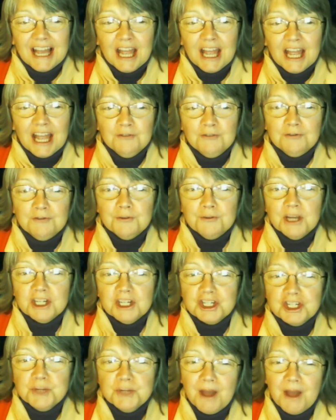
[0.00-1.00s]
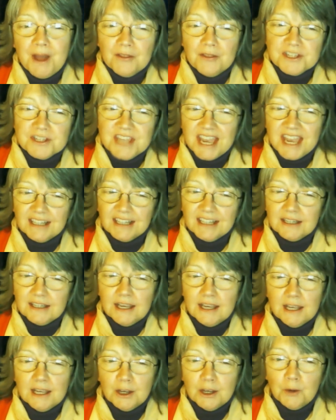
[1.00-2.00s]
Information about the
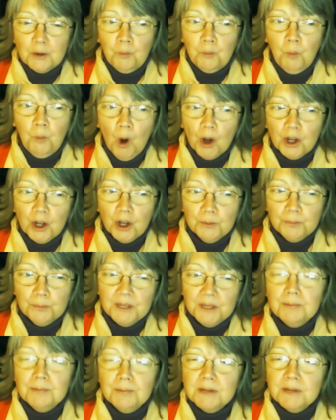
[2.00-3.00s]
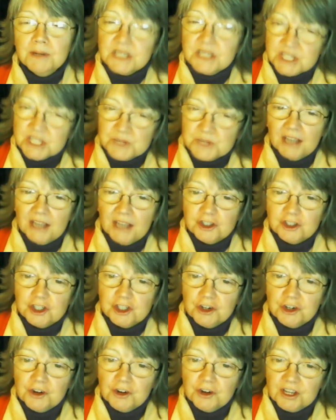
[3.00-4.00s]
technique. What can people expect
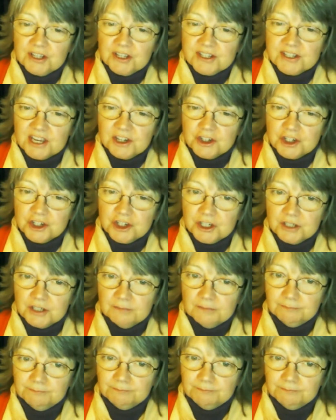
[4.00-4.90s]
during a session?